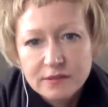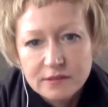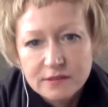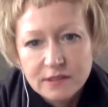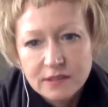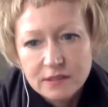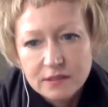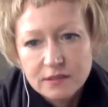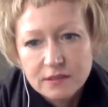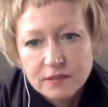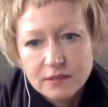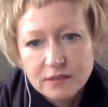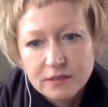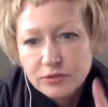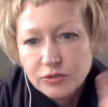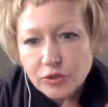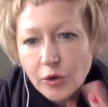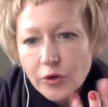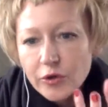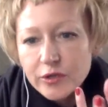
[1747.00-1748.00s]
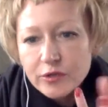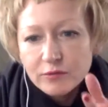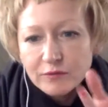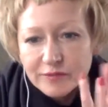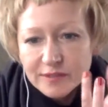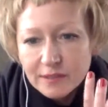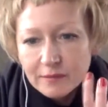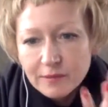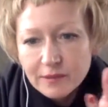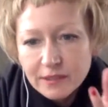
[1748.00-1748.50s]
Exactly, we were toying
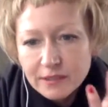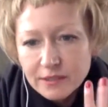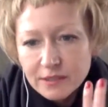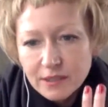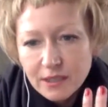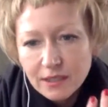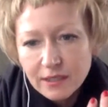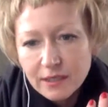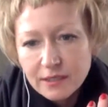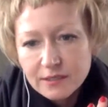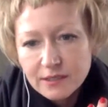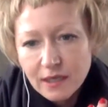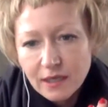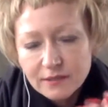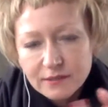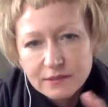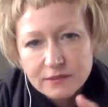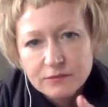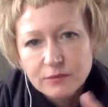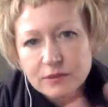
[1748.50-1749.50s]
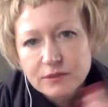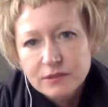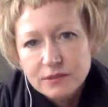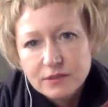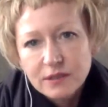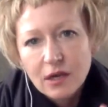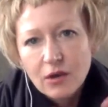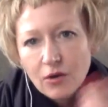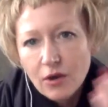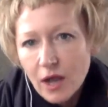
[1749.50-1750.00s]
with some idea like that, and when the
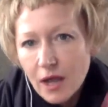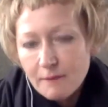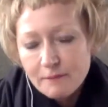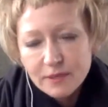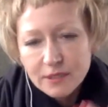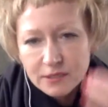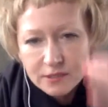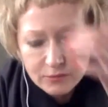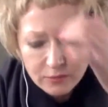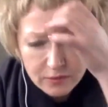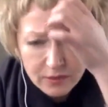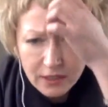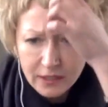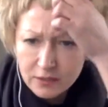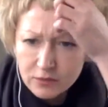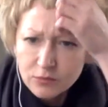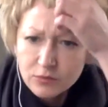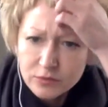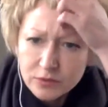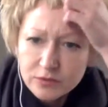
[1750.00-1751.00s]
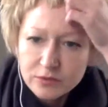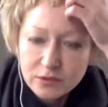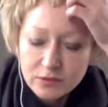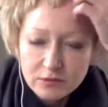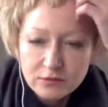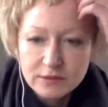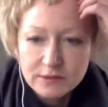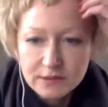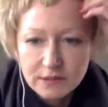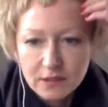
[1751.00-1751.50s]
DAO happened, we were like, oh, you
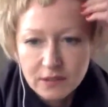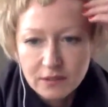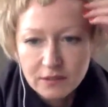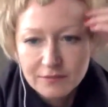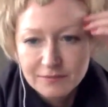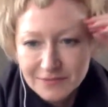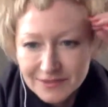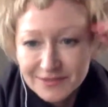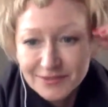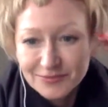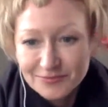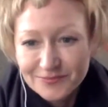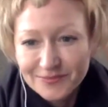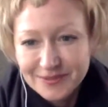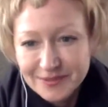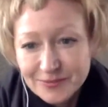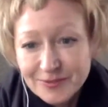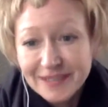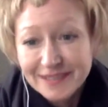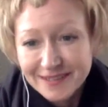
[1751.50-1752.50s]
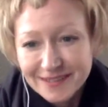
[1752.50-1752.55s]
know, it's great.